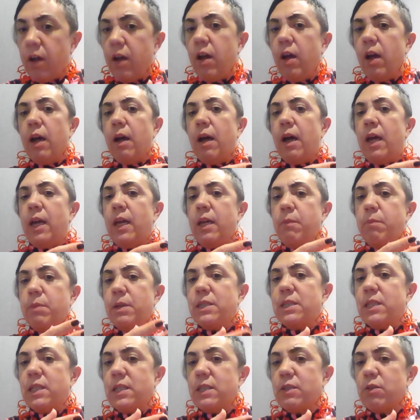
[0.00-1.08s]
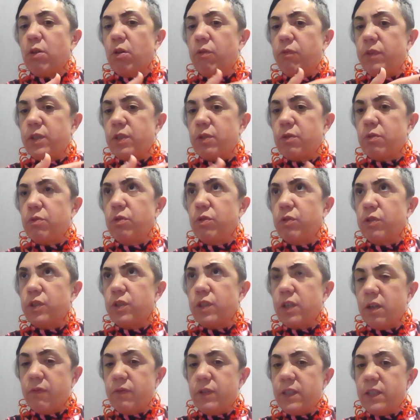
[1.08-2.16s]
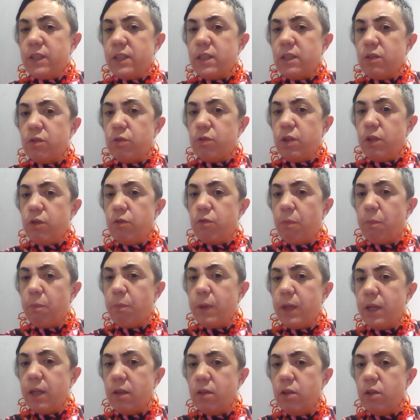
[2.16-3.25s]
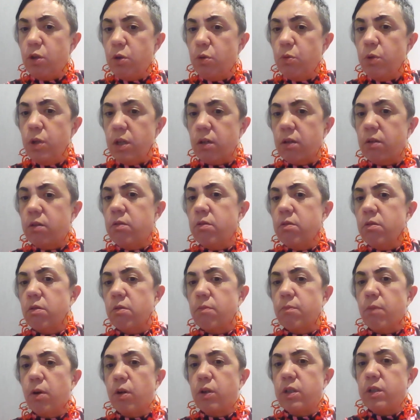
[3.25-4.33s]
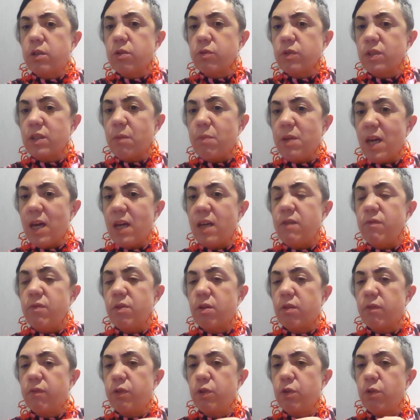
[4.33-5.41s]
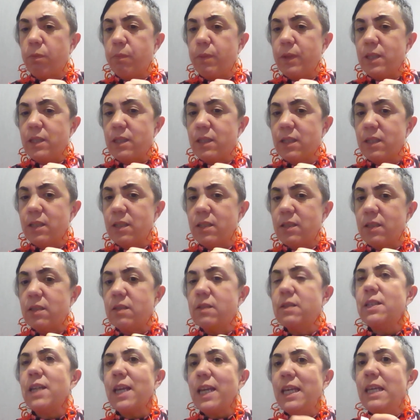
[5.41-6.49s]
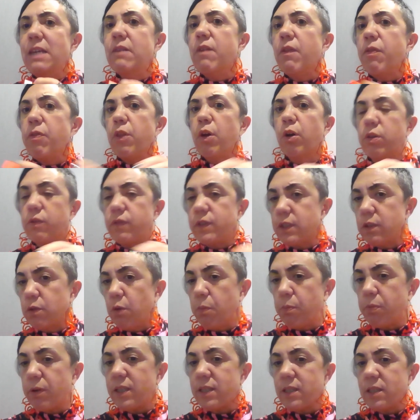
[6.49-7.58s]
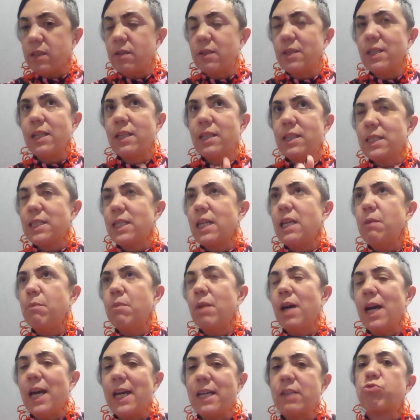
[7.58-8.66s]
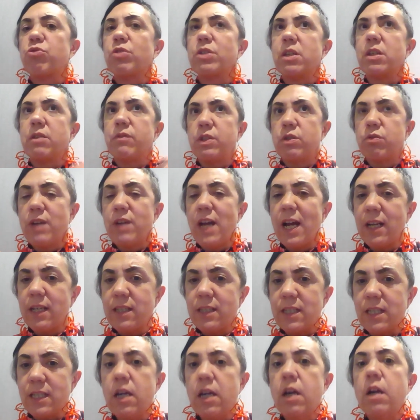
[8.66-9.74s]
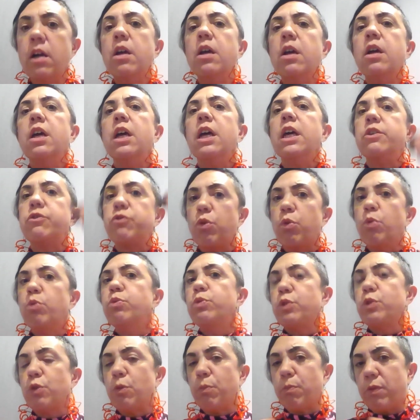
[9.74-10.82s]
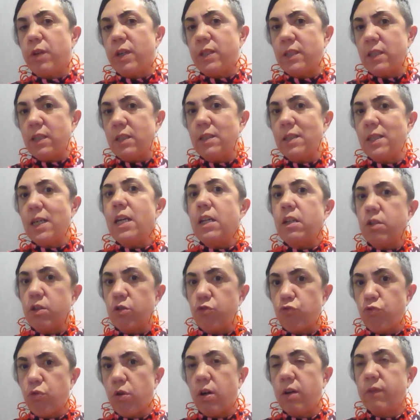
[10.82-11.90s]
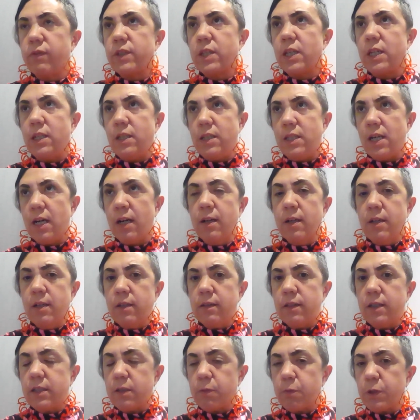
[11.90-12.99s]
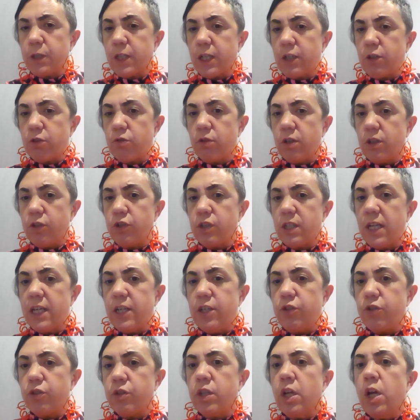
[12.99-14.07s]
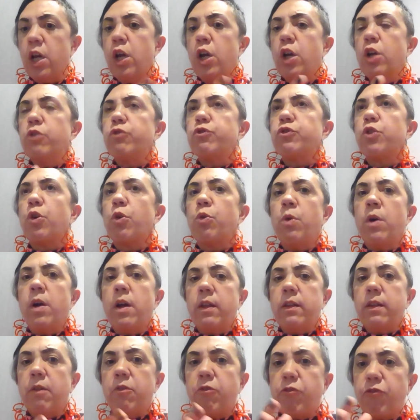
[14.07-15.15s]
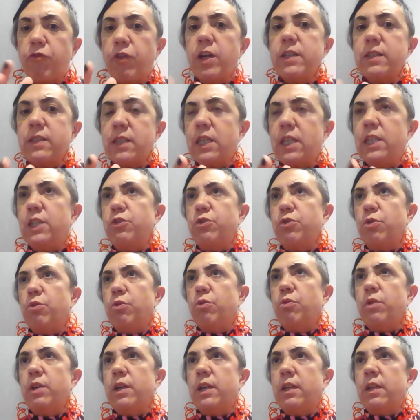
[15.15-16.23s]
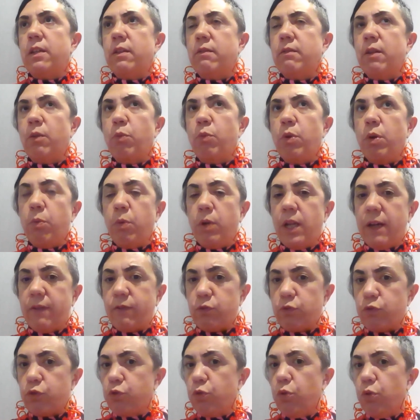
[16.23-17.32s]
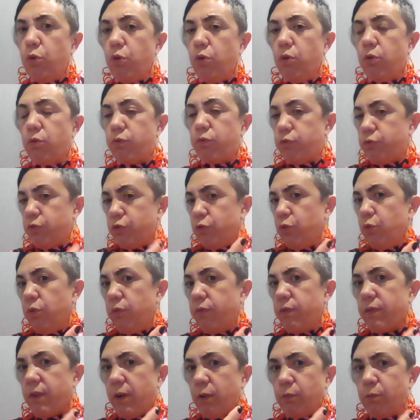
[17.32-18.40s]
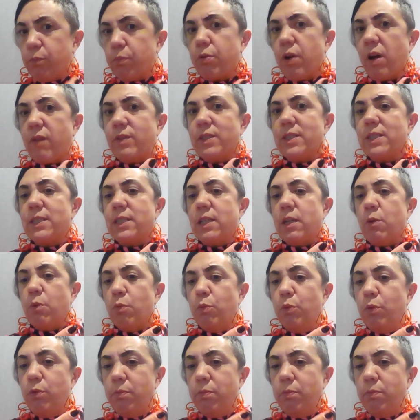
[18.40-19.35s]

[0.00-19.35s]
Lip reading: a business offers goods or services to the European Union or monitors the behavior of European citizens, even though there is no presence. And the same extraterritoriality is also present in the draft India data protection legislation. So the first issue that we will have to solve around privacy would be